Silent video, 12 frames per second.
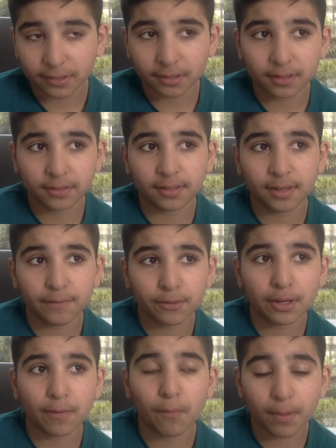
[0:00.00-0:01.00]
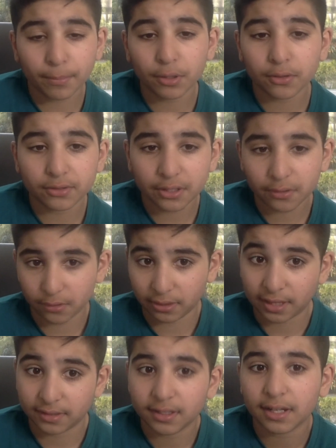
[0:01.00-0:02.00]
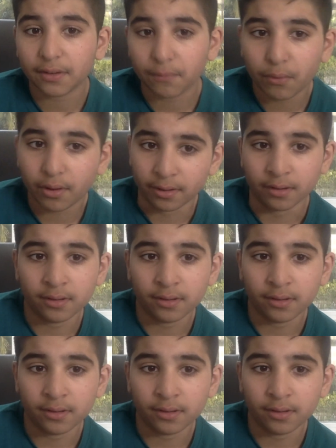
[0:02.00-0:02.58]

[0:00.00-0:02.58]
say if you get 1 below 0, that's -1.